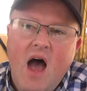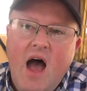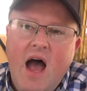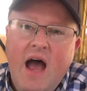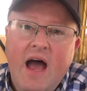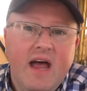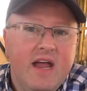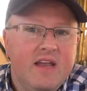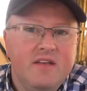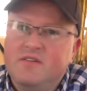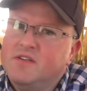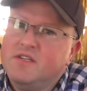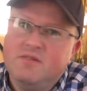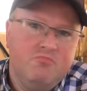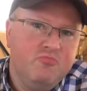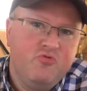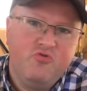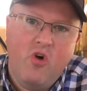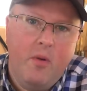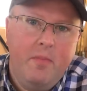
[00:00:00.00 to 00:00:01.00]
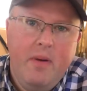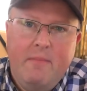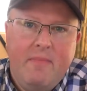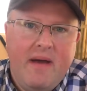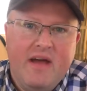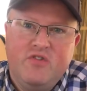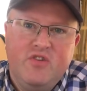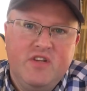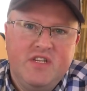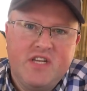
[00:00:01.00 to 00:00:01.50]
and drop in
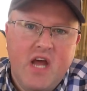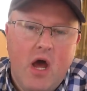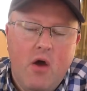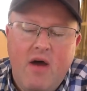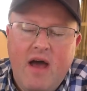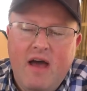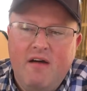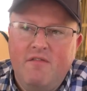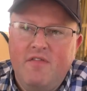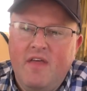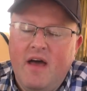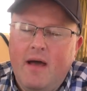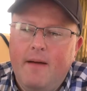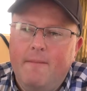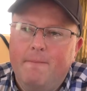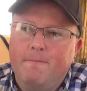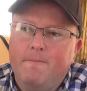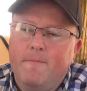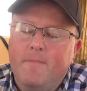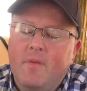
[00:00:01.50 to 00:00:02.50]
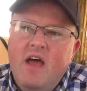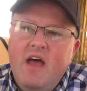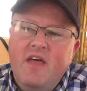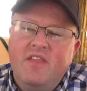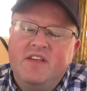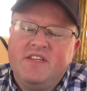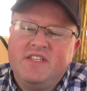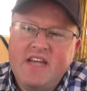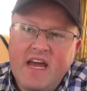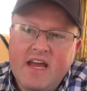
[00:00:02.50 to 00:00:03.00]
batteries don't have that.
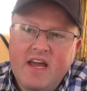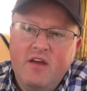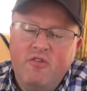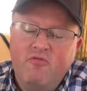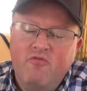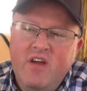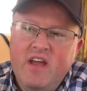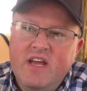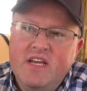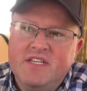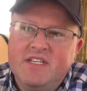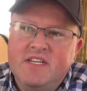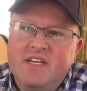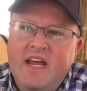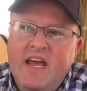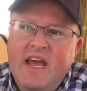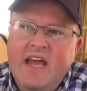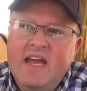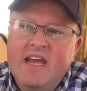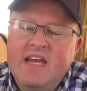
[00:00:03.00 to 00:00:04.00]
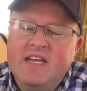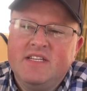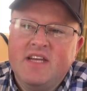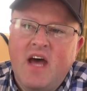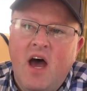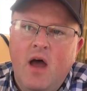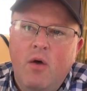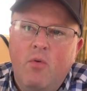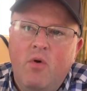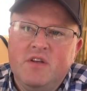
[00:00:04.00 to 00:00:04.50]
The second reason is
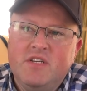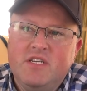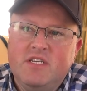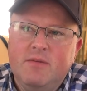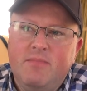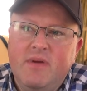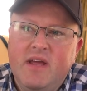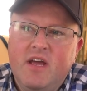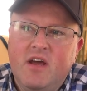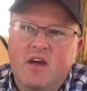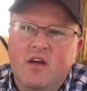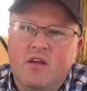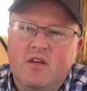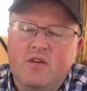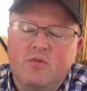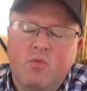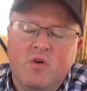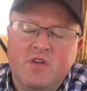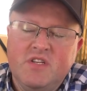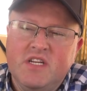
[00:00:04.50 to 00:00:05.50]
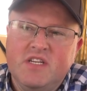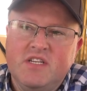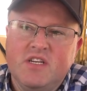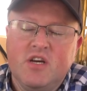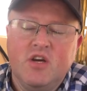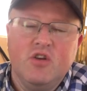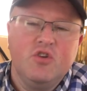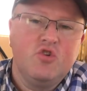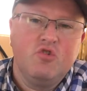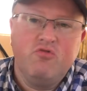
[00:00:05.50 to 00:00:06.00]
I wanted to be wanted to
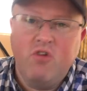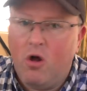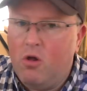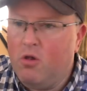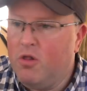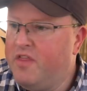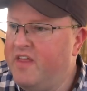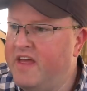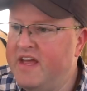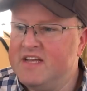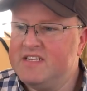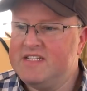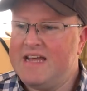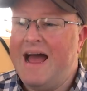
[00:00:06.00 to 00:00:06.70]
control things